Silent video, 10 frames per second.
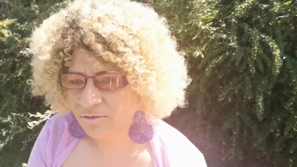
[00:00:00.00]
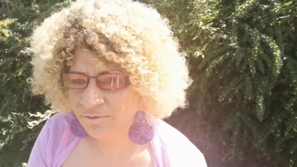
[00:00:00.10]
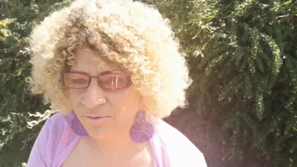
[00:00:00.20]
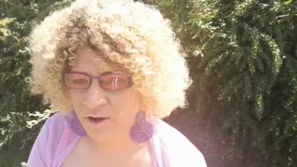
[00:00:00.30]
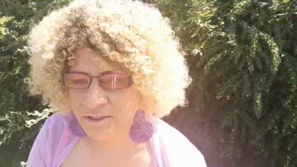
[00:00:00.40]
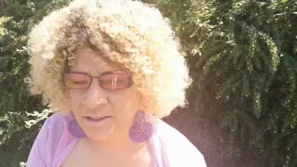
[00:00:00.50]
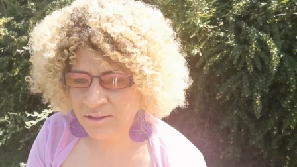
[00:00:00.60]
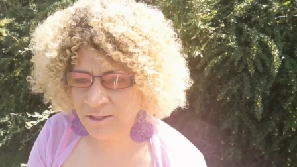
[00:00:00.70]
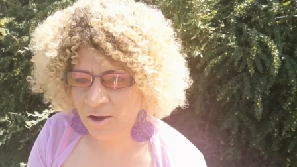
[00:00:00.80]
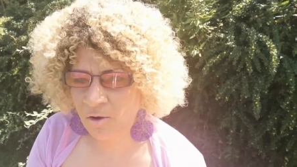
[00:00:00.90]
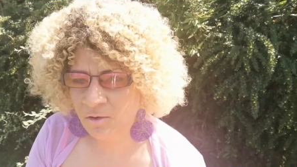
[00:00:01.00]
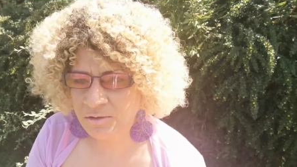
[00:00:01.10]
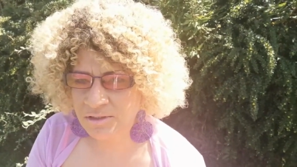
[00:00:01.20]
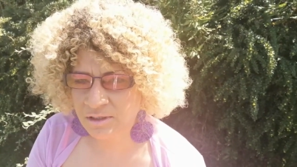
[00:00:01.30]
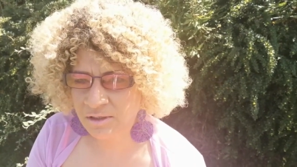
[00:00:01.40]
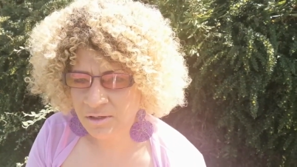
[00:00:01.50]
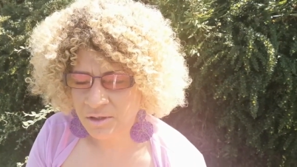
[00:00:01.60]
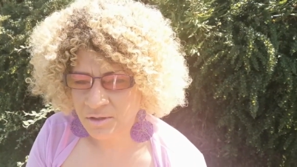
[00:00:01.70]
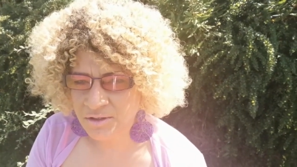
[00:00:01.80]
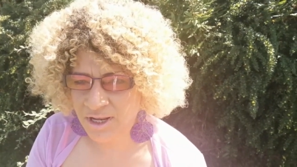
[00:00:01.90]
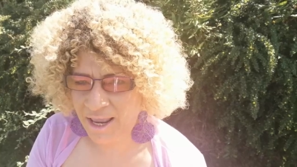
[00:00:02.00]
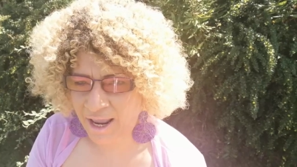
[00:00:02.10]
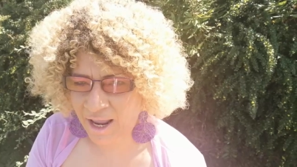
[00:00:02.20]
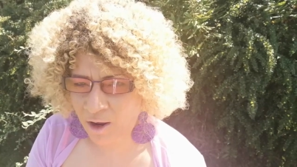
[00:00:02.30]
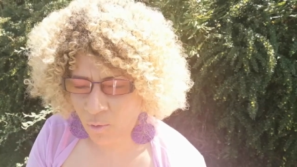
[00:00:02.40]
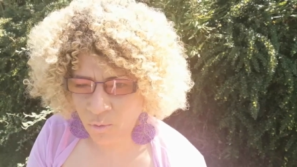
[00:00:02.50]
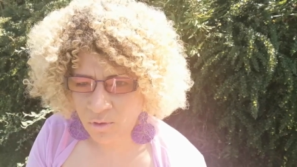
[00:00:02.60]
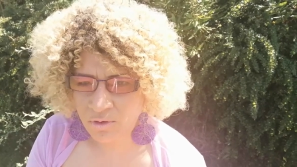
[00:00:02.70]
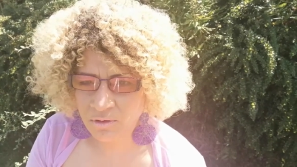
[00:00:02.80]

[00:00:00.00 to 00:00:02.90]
finding the answer to how